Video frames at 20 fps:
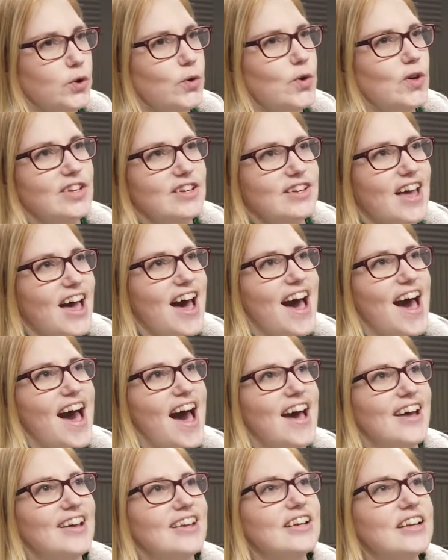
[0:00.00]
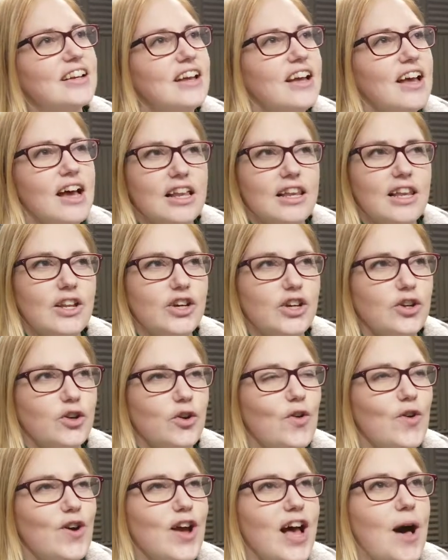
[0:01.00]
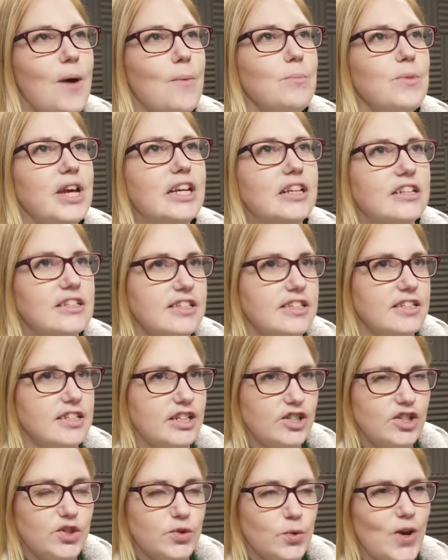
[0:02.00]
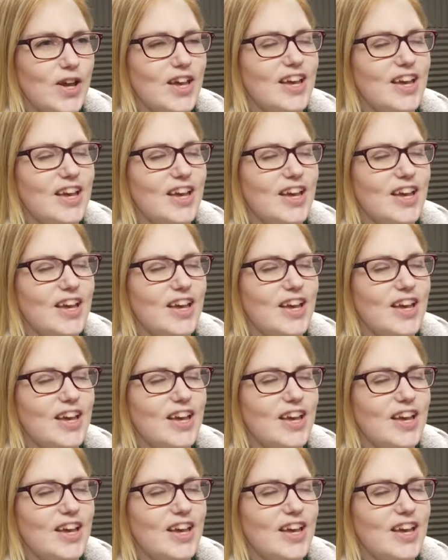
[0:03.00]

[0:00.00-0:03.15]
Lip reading: obviously recording, engineering, mixing,